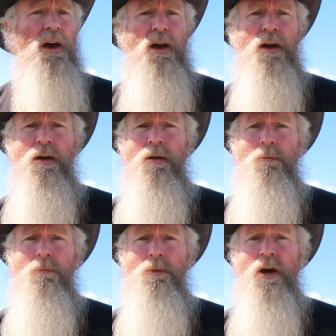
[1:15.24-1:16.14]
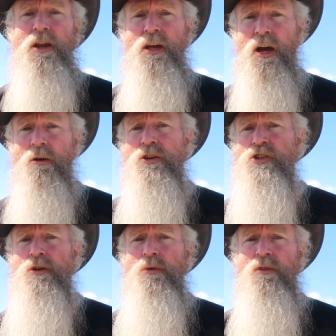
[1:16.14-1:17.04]
Um, I'd
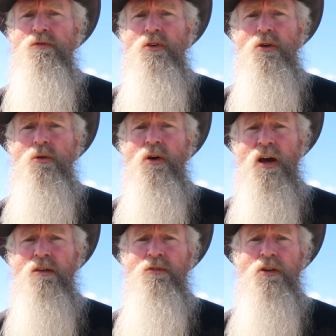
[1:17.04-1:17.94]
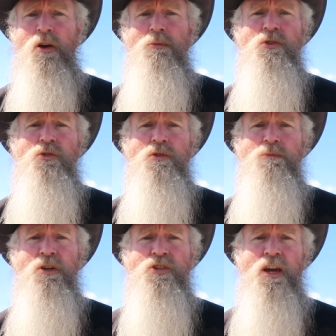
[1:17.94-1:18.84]
encourage you, if you have an open source
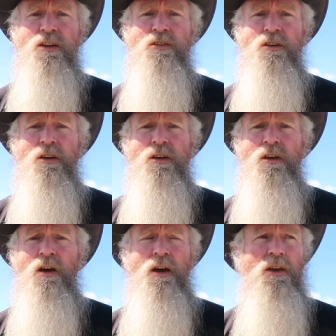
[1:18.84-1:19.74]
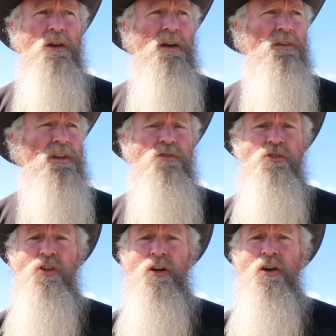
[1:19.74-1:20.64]
project, uh, you have an
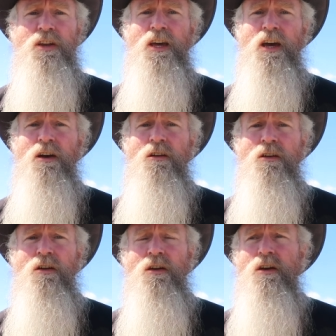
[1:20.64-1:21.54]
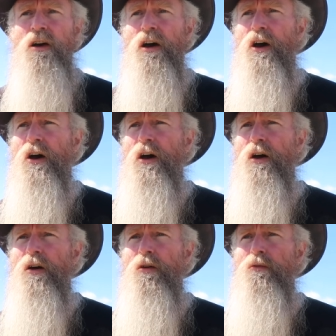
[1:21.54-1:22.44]
interesting idea,
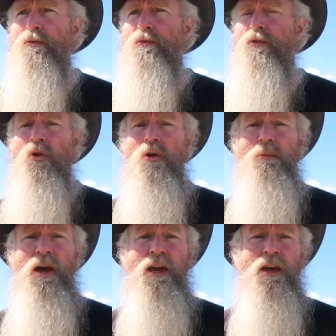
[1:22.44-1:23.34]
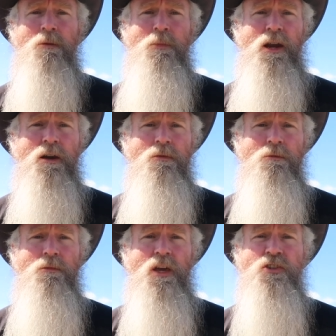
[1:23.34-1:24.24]
uh, for making a better
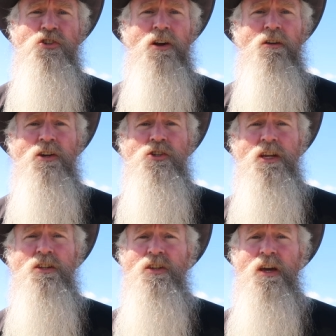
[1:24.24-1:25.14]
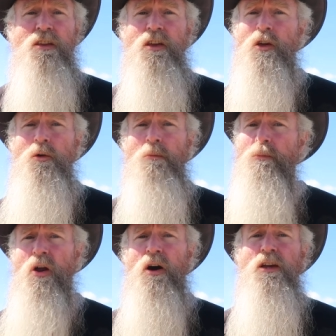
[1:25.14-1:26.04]
next generation internet that you
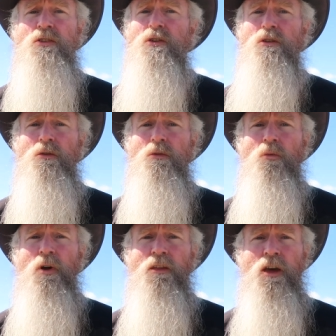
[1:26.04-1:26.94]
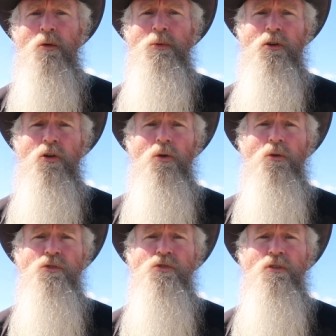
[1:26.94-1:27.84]
apply to one of the open
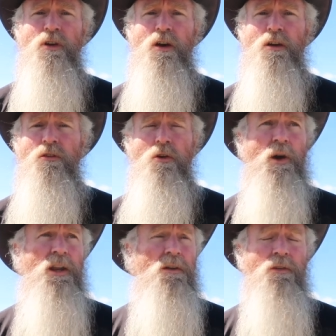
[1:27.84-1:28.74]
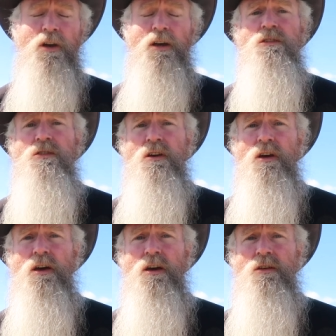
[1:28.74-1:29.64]
calls uh, through NLNet
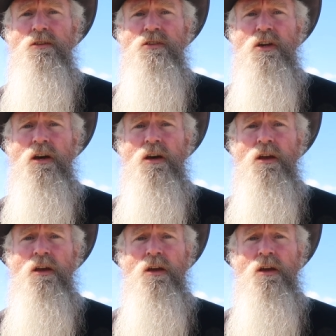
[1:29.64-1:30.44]
and uh,